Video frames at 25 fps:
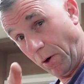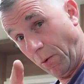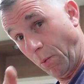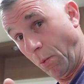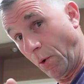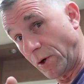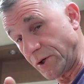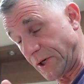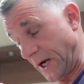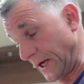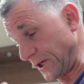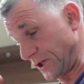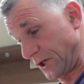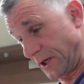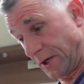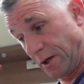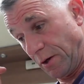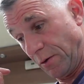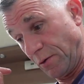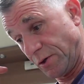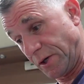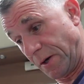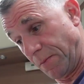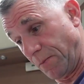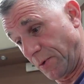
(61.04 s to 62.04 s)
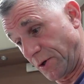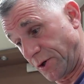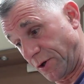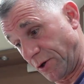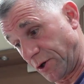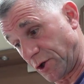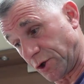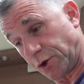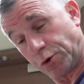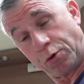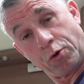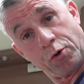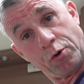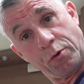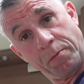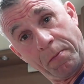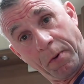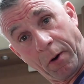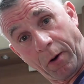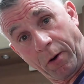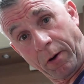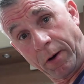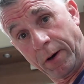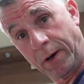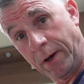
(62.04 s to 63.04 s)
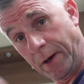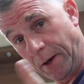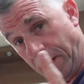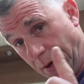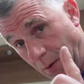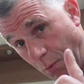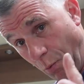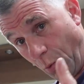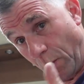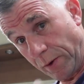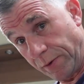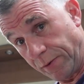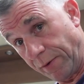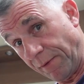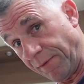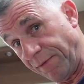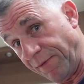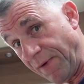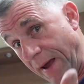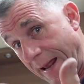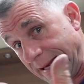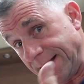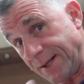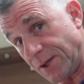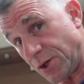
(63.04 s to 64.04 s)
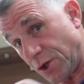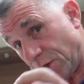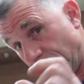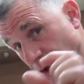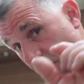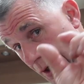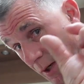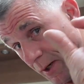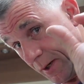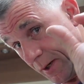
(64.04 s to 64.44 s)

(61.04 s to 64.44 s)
I was actually using was the Trumer with the vent